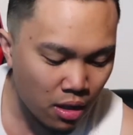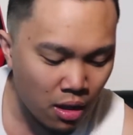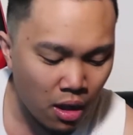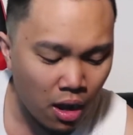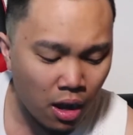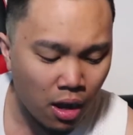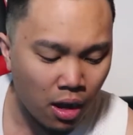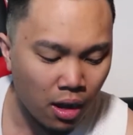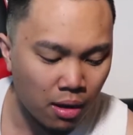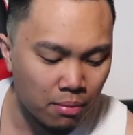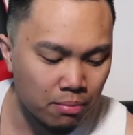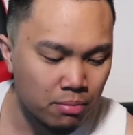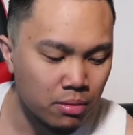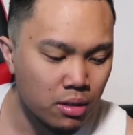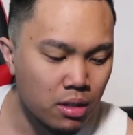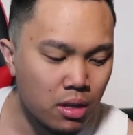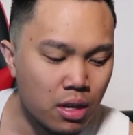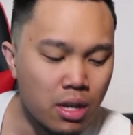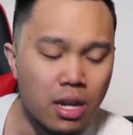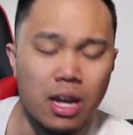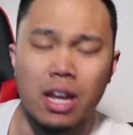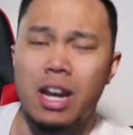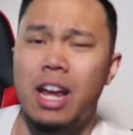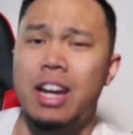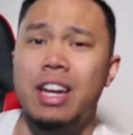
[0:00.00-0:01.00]

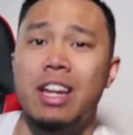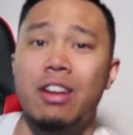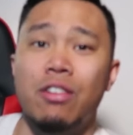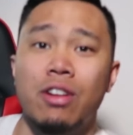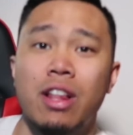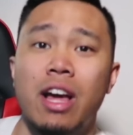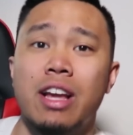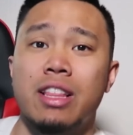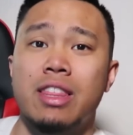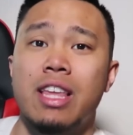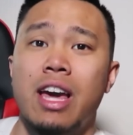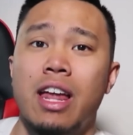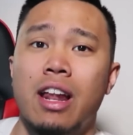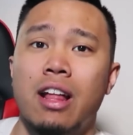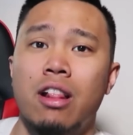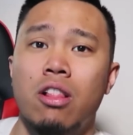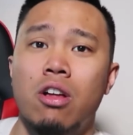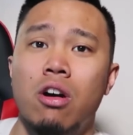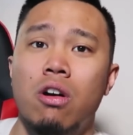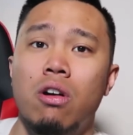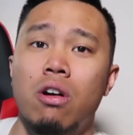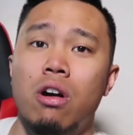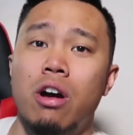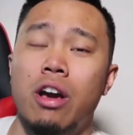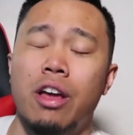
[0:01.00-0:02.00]
And I didn't like that at
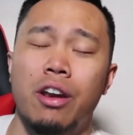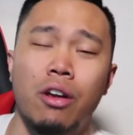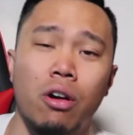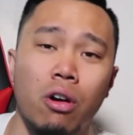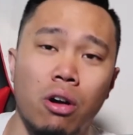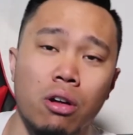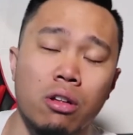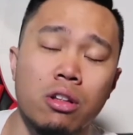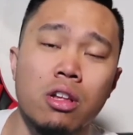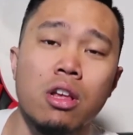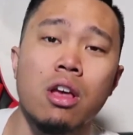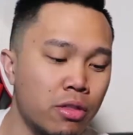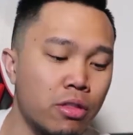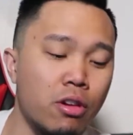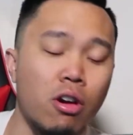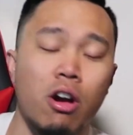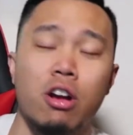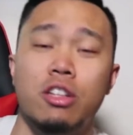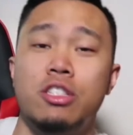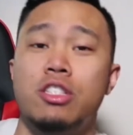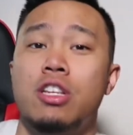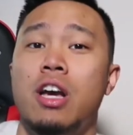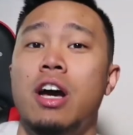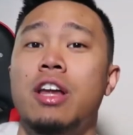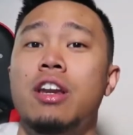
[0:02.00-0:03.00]
all. There
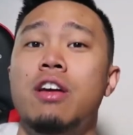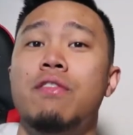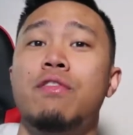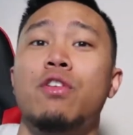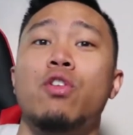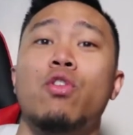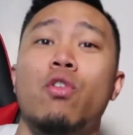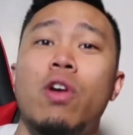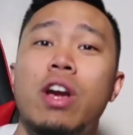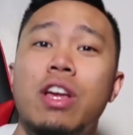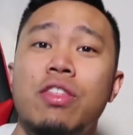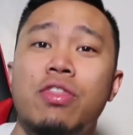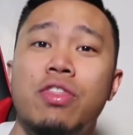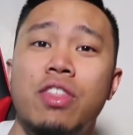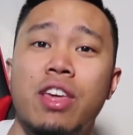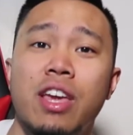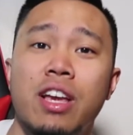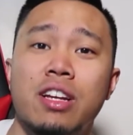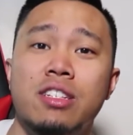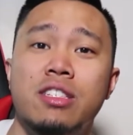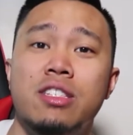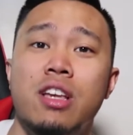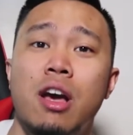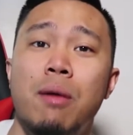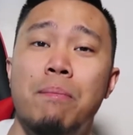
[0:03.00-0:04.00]
are a ton of great
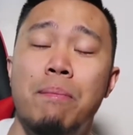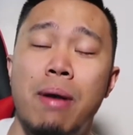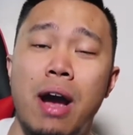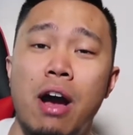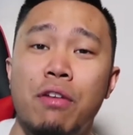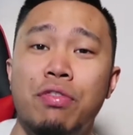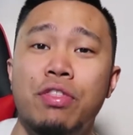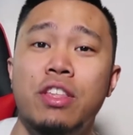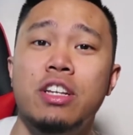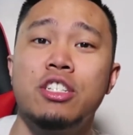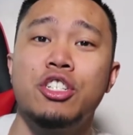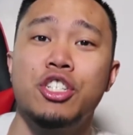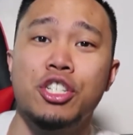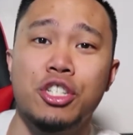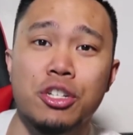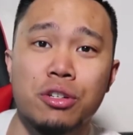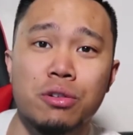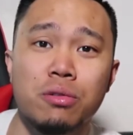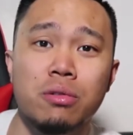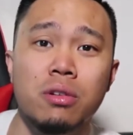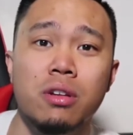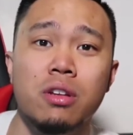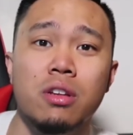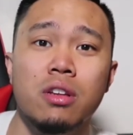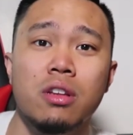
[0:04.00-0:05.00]
things about this
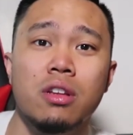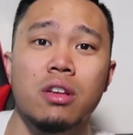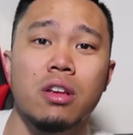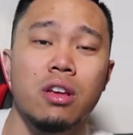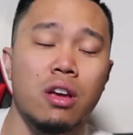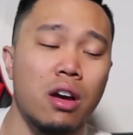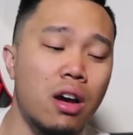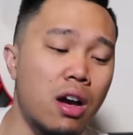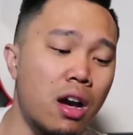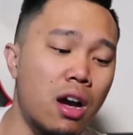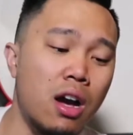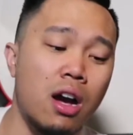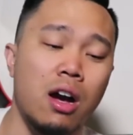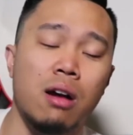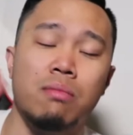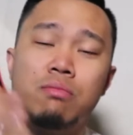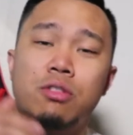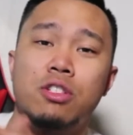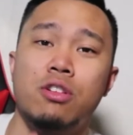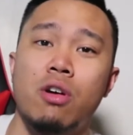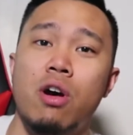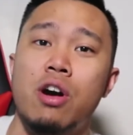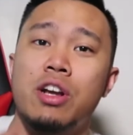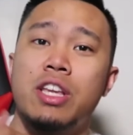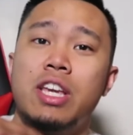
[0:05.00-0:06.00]
shoe,
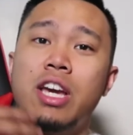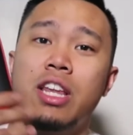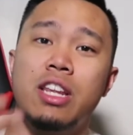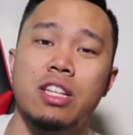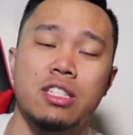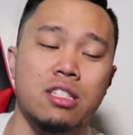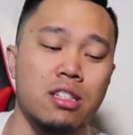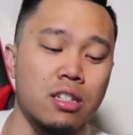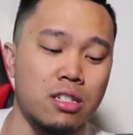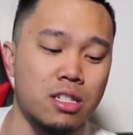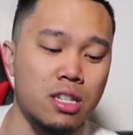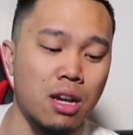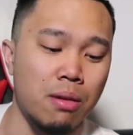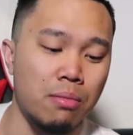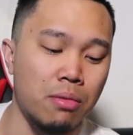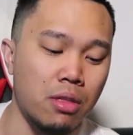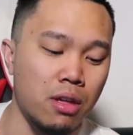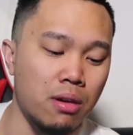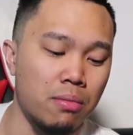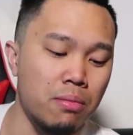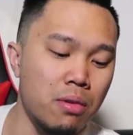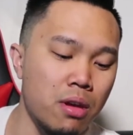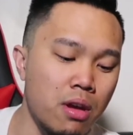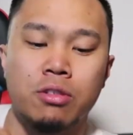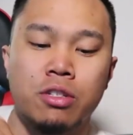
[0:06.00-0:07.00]
so I'll get into some of
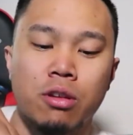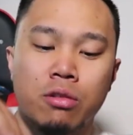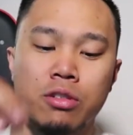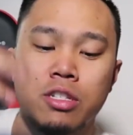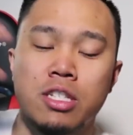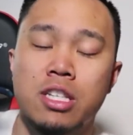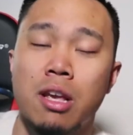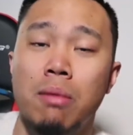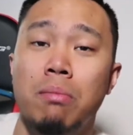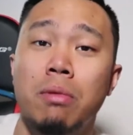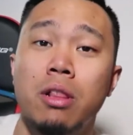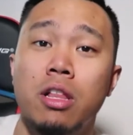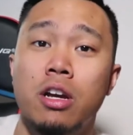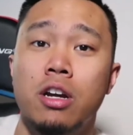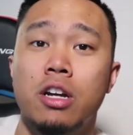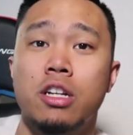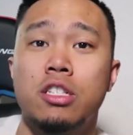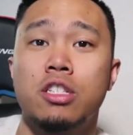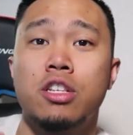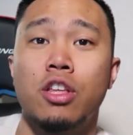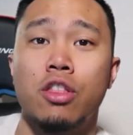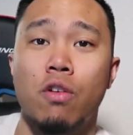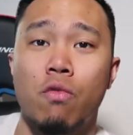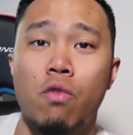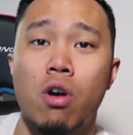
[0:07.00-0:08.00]
them. So similar
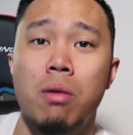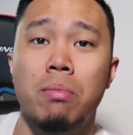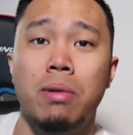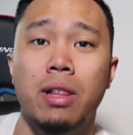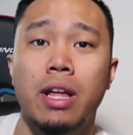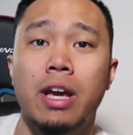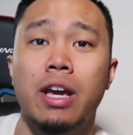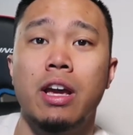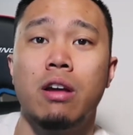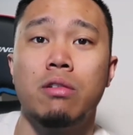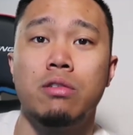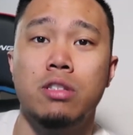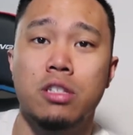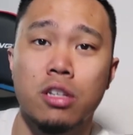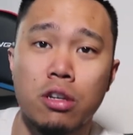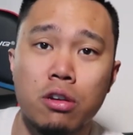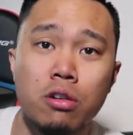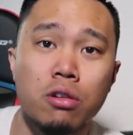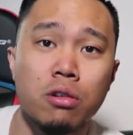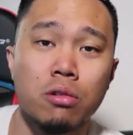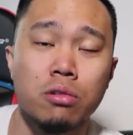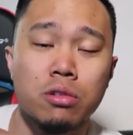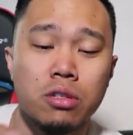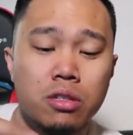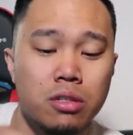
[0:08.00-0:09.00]
to the Romaleo
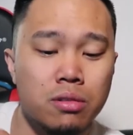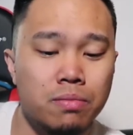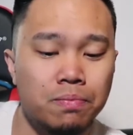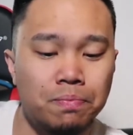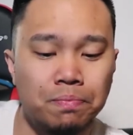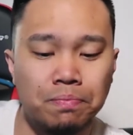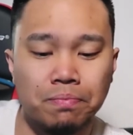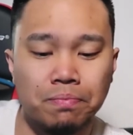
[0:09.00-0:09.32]
2s,